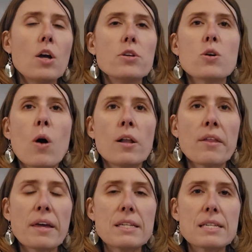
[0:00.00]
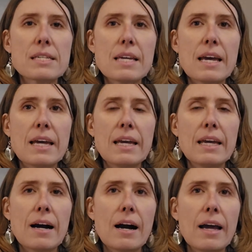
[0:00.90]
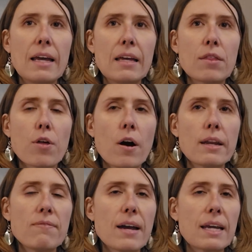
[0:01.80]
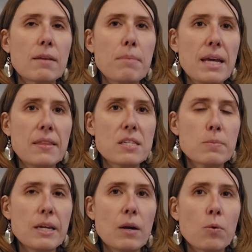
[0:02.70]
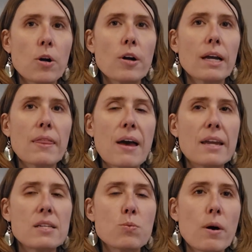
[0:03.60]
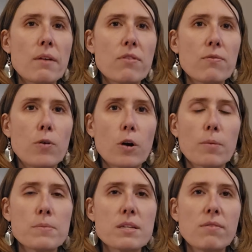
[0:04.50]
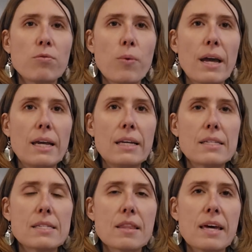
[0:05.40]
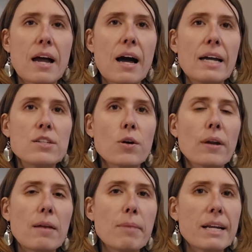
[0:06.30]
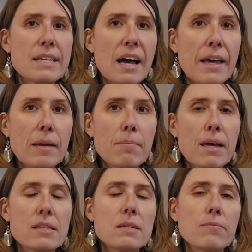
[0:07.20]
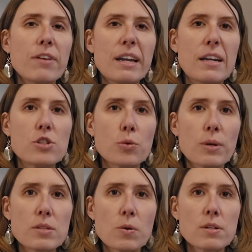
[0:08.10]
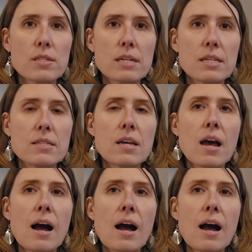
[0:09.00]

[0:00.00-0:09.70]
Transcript: So all of that to say, I thought if I can make this meeting work, that is one of the forms of ways that I donate my time and some financial resources.